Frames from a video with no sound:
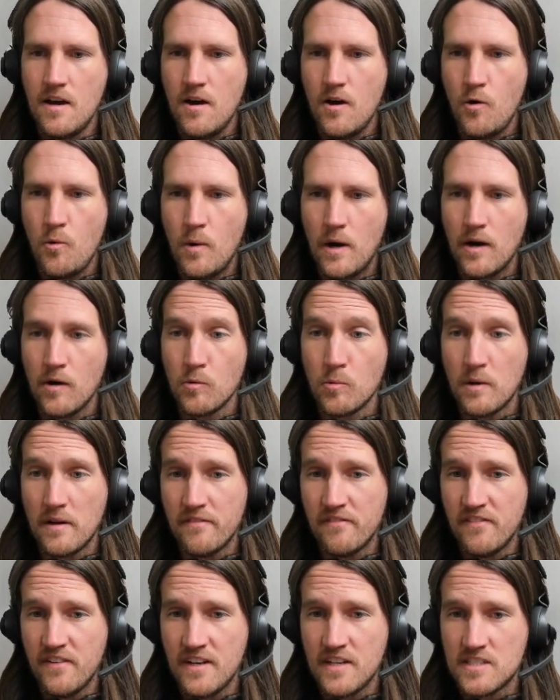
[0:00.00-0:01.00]
where we
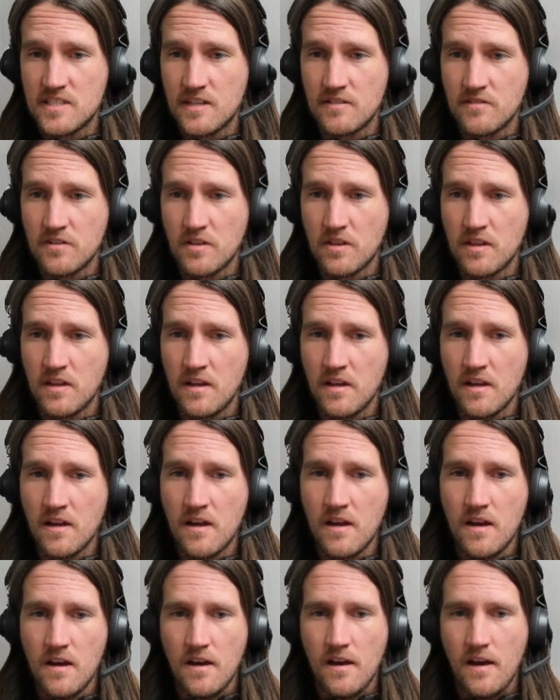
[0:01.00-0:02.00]
finish everything
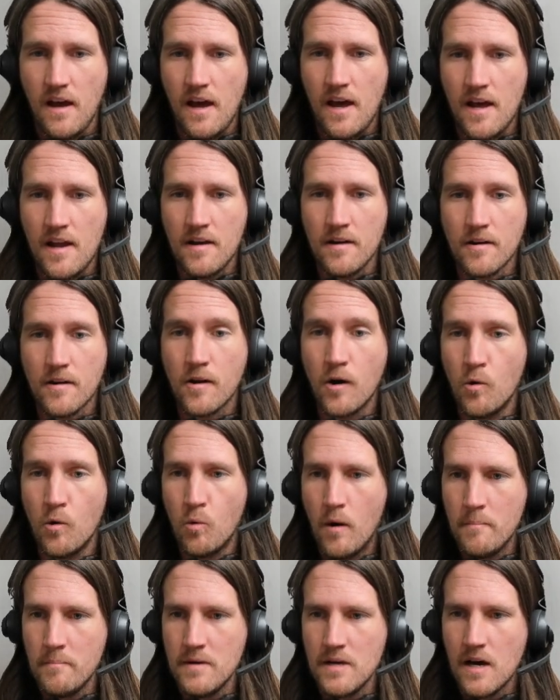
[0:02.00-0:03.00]
and go
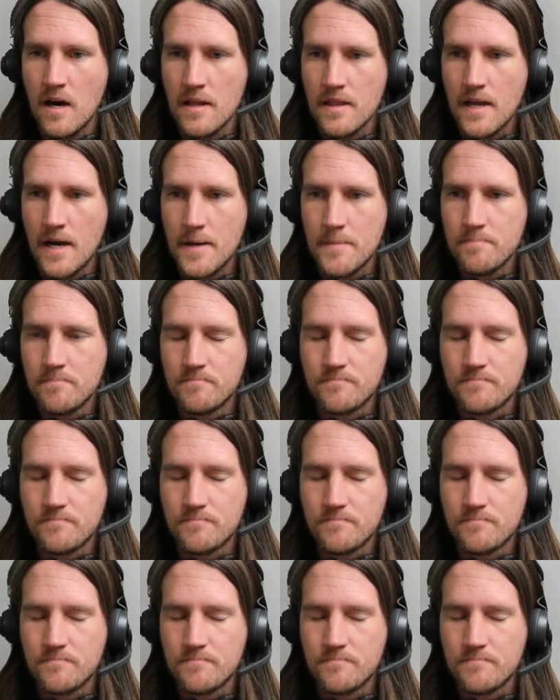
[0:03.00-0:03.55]
one beyond that.